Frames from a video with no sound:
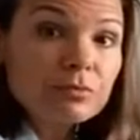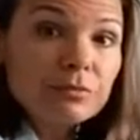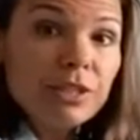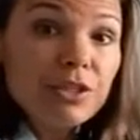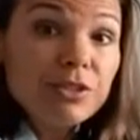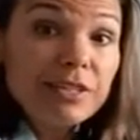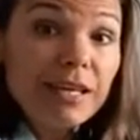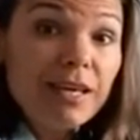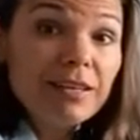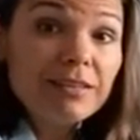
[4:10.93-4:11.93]
Can you see
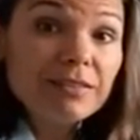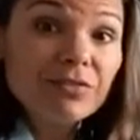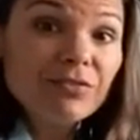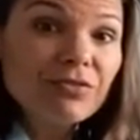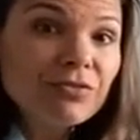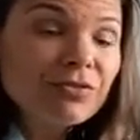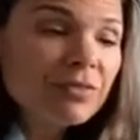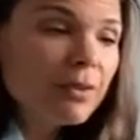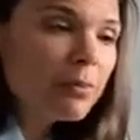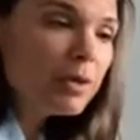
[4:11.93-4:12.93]
it?
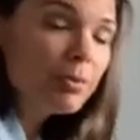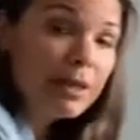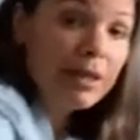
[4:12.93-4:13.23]
I'm gonna bring